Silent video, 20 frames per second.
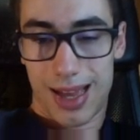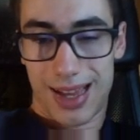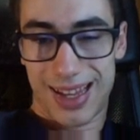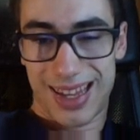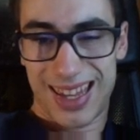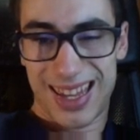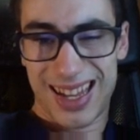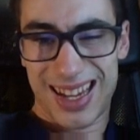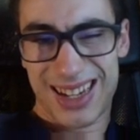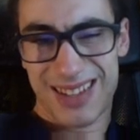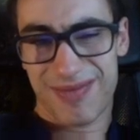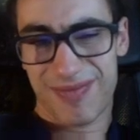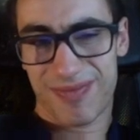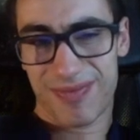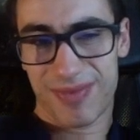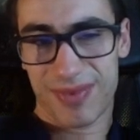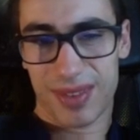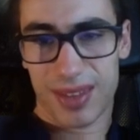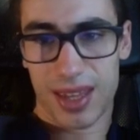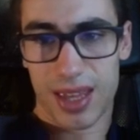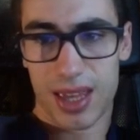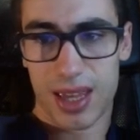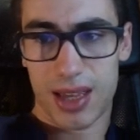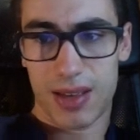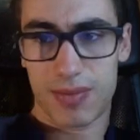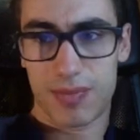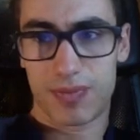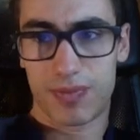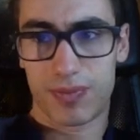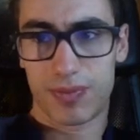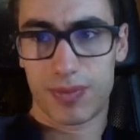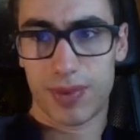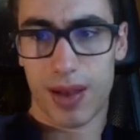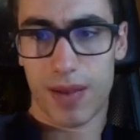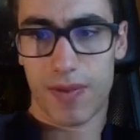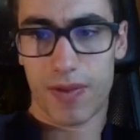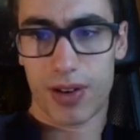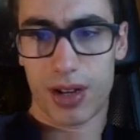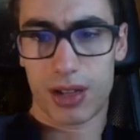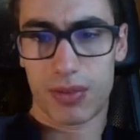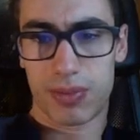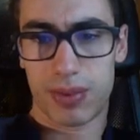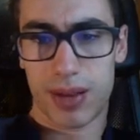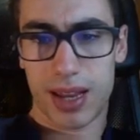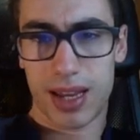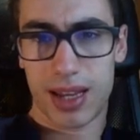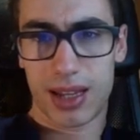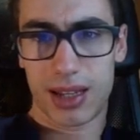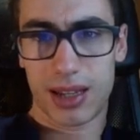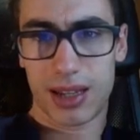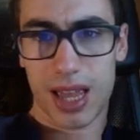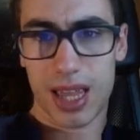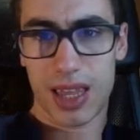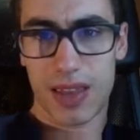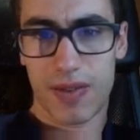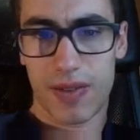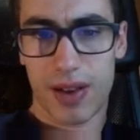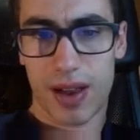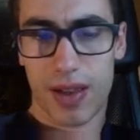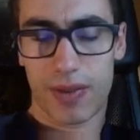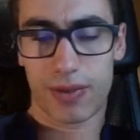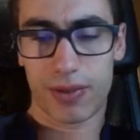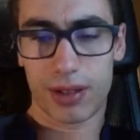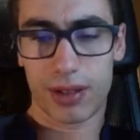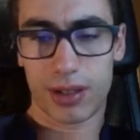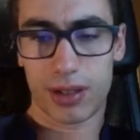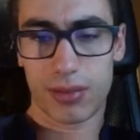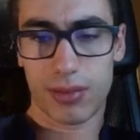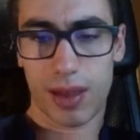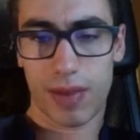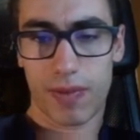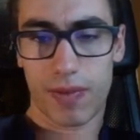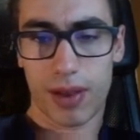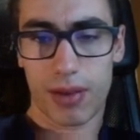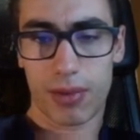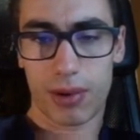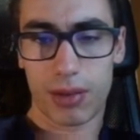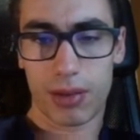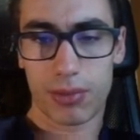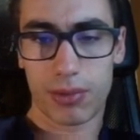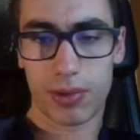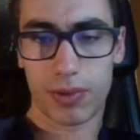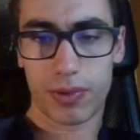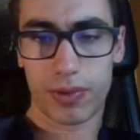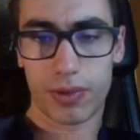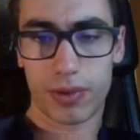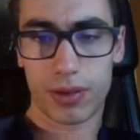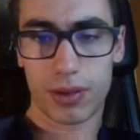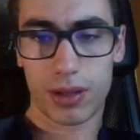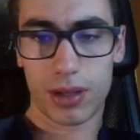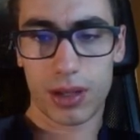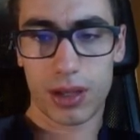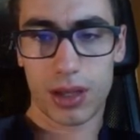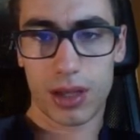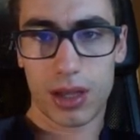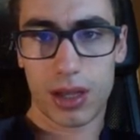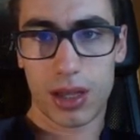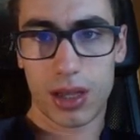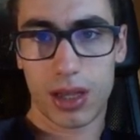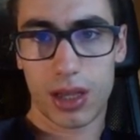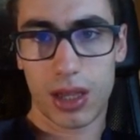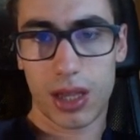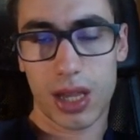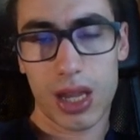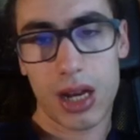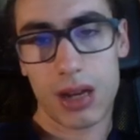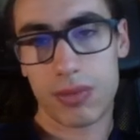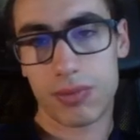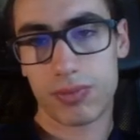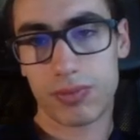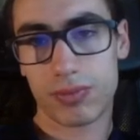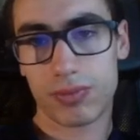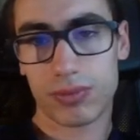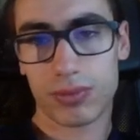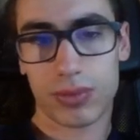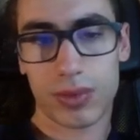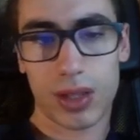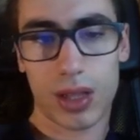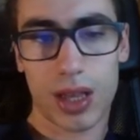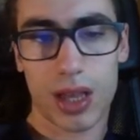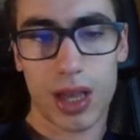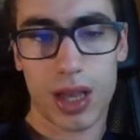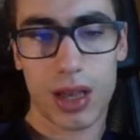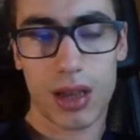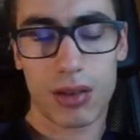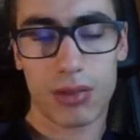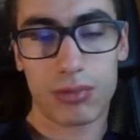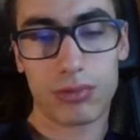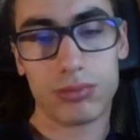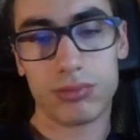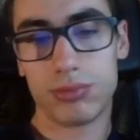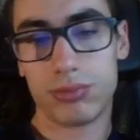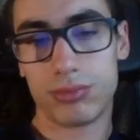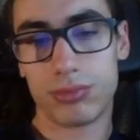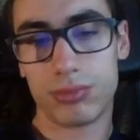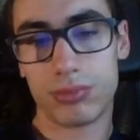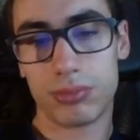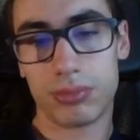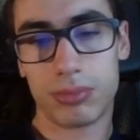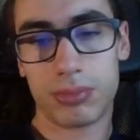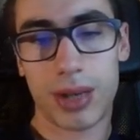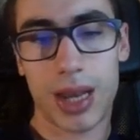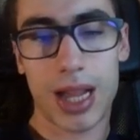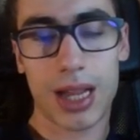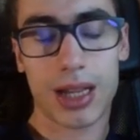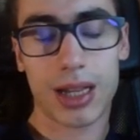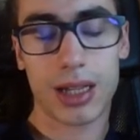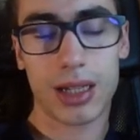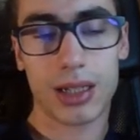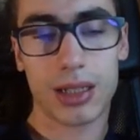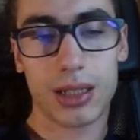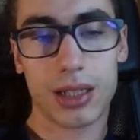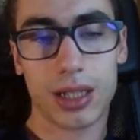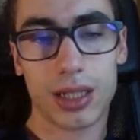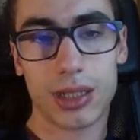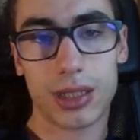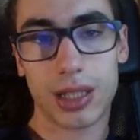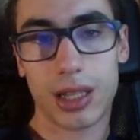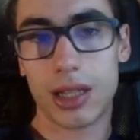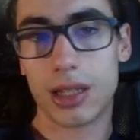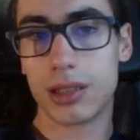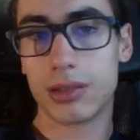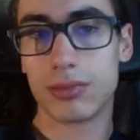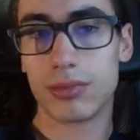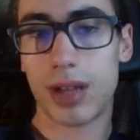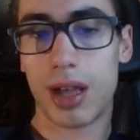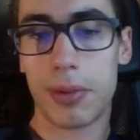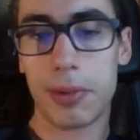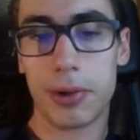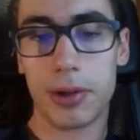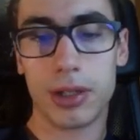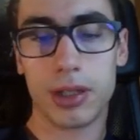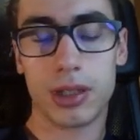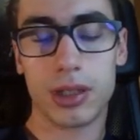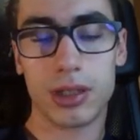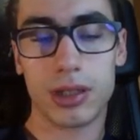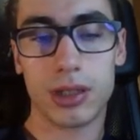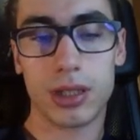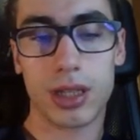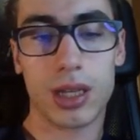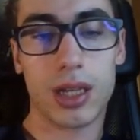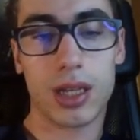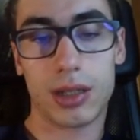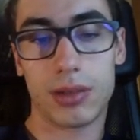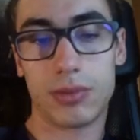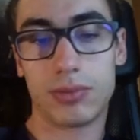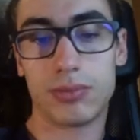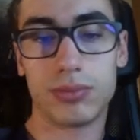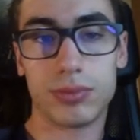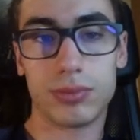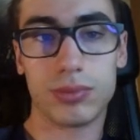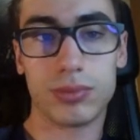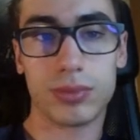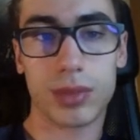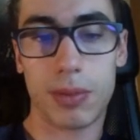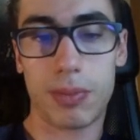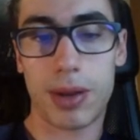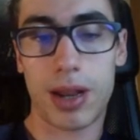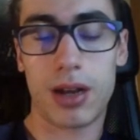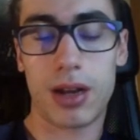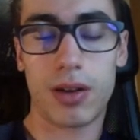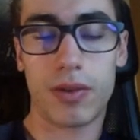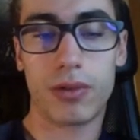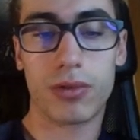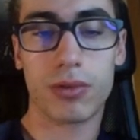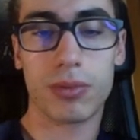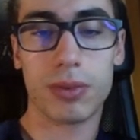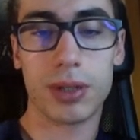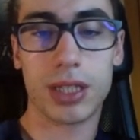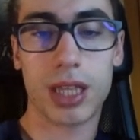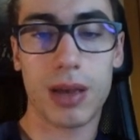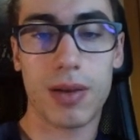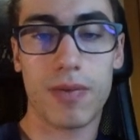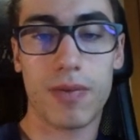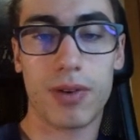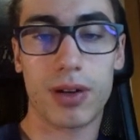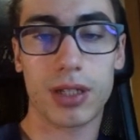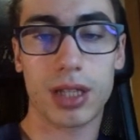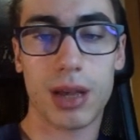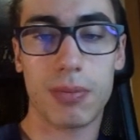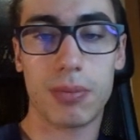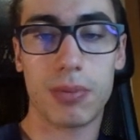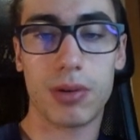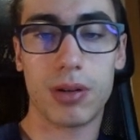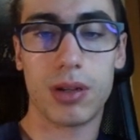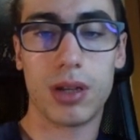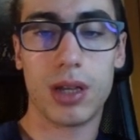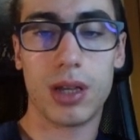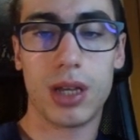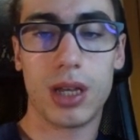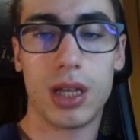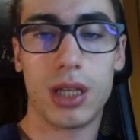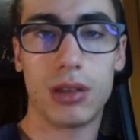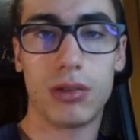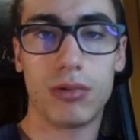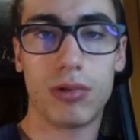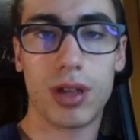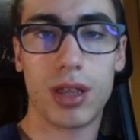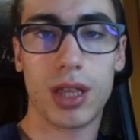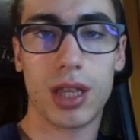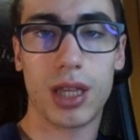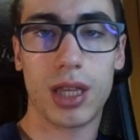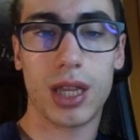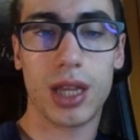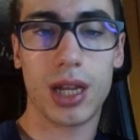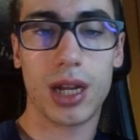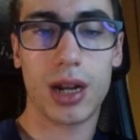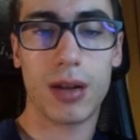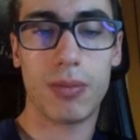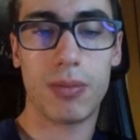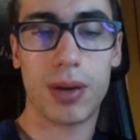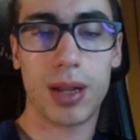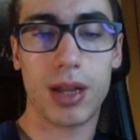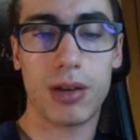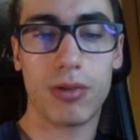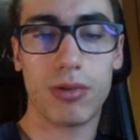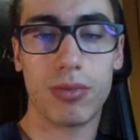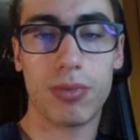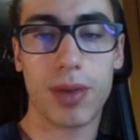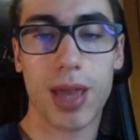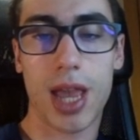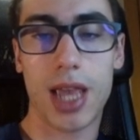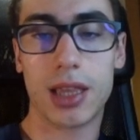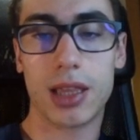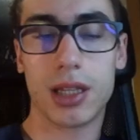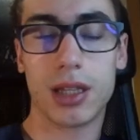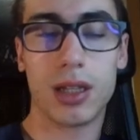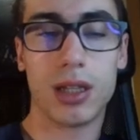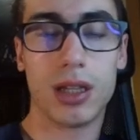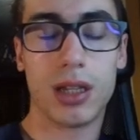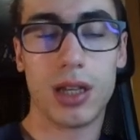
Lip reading: And here, Foreest playing knight g5, which is not my favorite move. Here, black can just avoid the plan of rook b7, for example, trading here and playing rook b8.